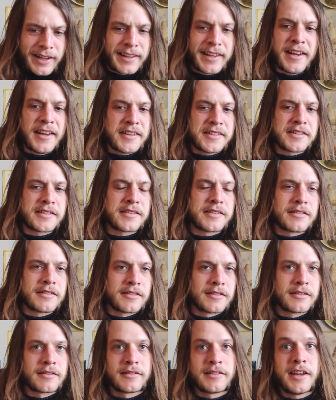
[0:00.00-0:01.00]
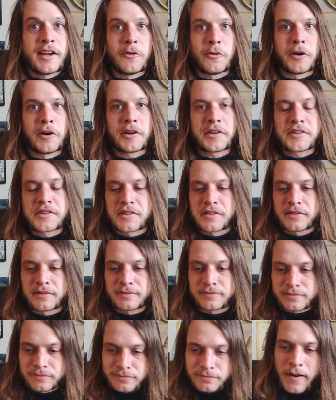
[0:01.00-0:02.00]
guess that works.
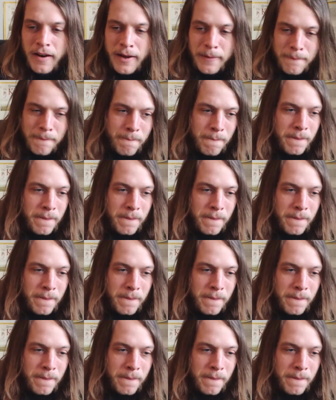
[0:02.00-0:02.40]
All right.